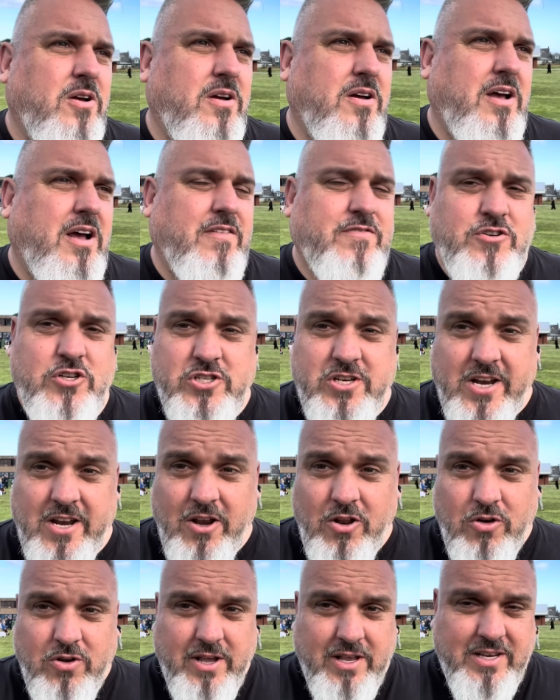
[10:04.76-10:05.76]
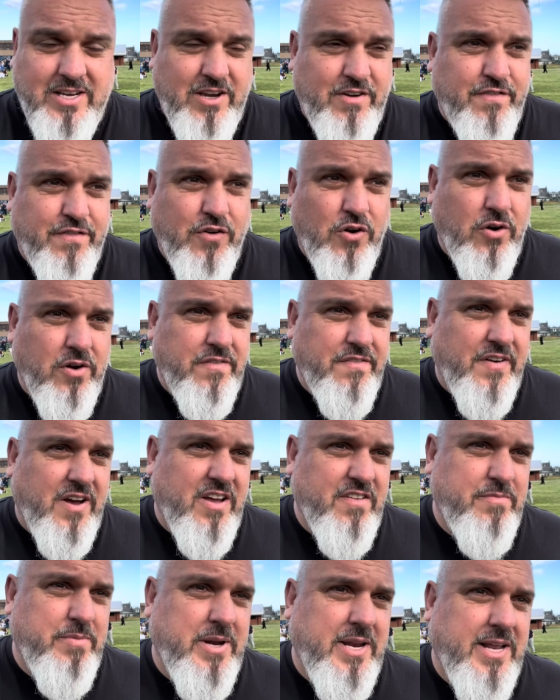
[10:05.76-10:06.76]
I've just had a look. He did
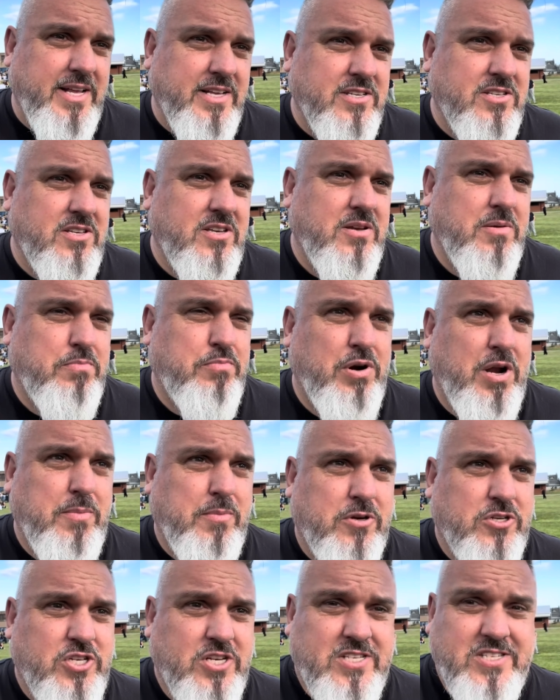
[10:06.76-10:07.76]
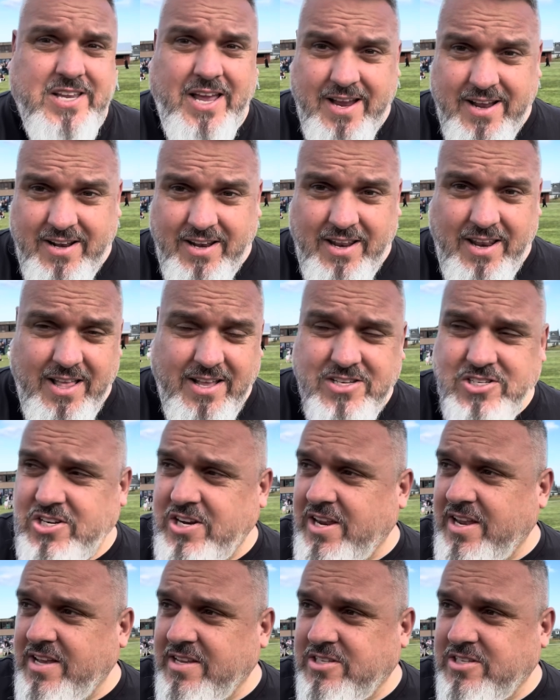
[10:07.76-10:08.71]
45 minutes pretty much exactly last year,